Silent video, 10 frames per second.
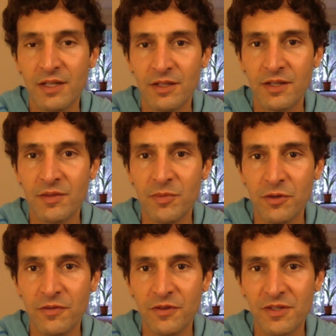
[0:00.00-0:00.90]
Look at the
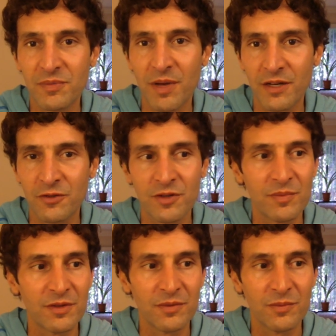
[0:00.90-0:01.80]
beautiful
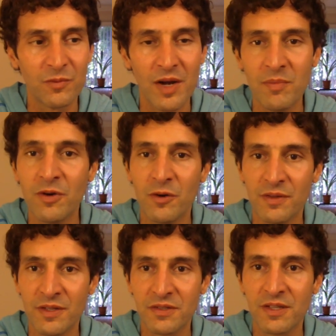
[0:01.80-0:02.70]
spectrum, the rainbow
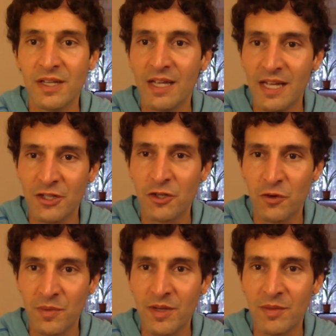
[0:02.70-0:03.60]
in this. It's
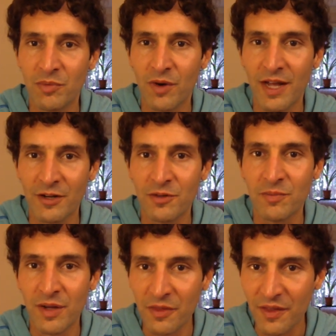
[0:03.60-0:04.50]
showing me a brighter
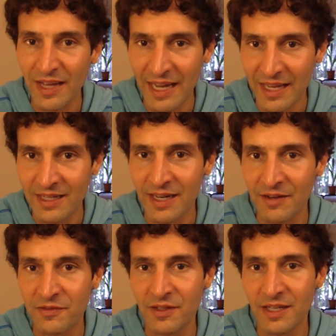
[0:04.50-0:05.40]
month ahead, and
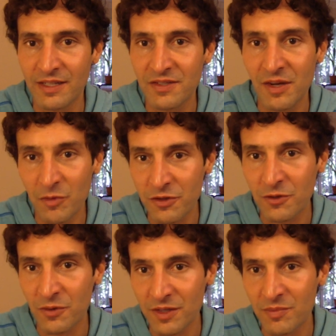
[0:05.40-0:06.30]
I feel like summer is
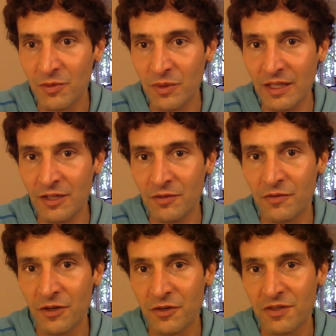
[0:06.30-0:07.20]
going to be really good
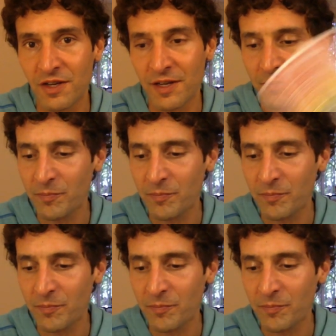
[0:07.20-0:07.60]
for your sign.